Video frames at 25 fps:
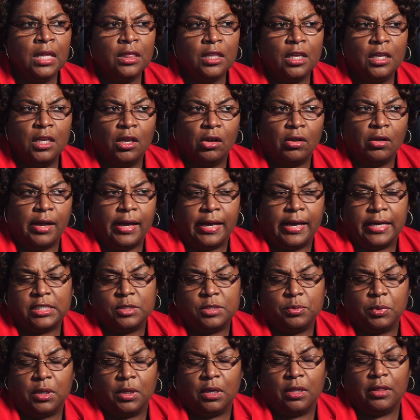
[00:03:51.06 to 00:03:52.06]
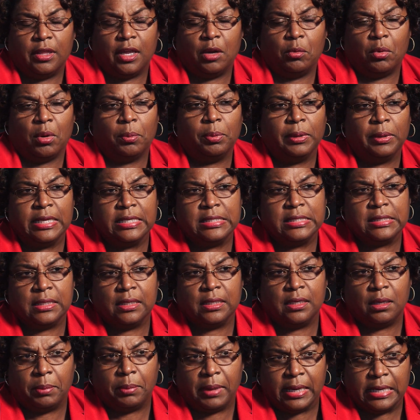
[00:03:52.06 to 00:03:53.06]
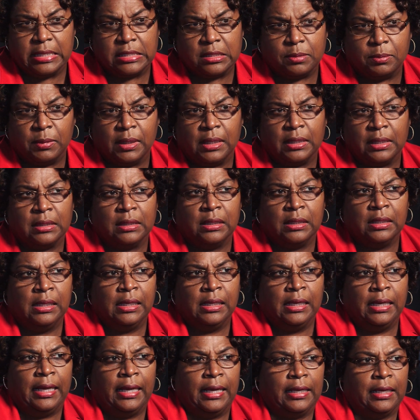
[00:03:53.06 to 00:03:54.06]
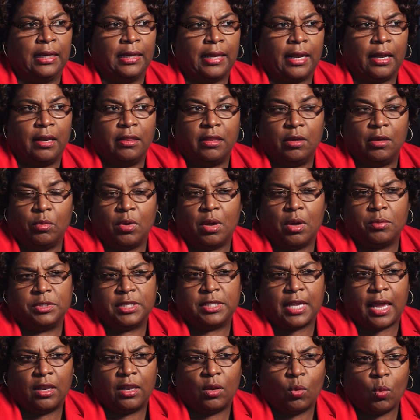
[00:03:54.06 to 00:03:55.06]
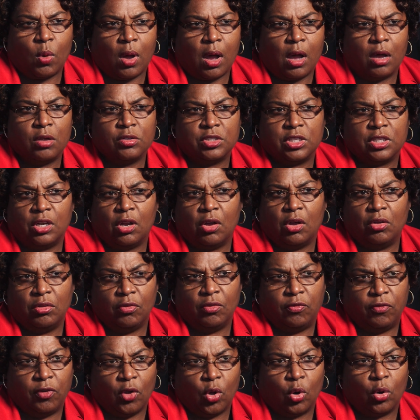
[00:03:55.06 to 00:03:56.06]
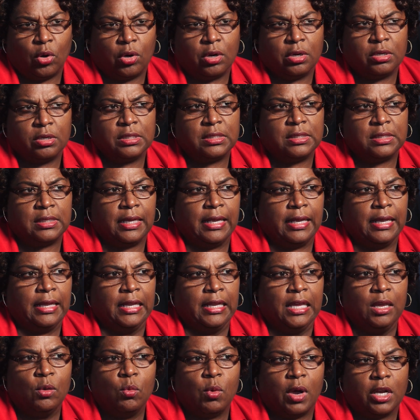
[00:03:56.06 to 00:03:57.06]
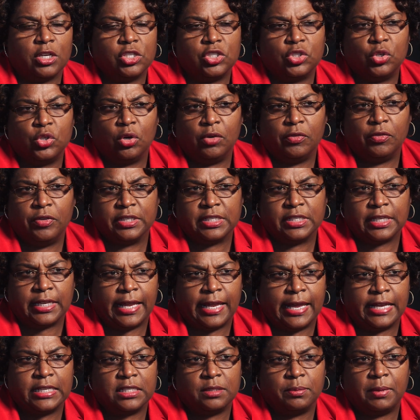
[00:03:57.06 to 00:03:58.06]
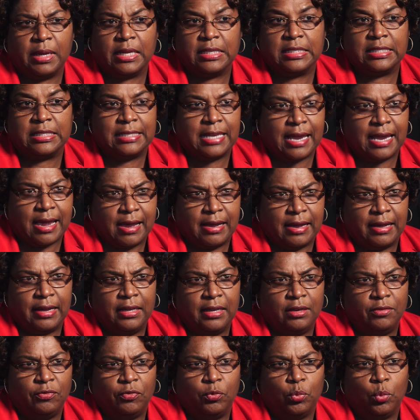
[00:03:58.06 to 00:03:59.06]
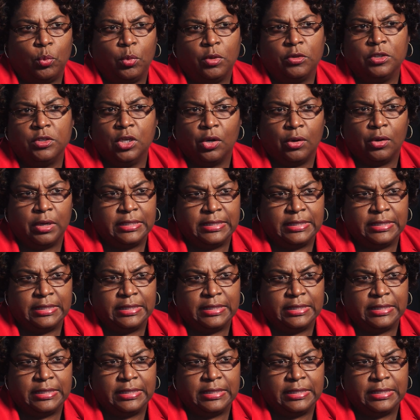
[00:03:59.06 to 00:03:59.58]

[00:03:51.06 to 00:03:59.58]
The local hospital, they were placed in the basement, and a lot of them were upside the walls and on the floors, and he watched two of his classmates die with no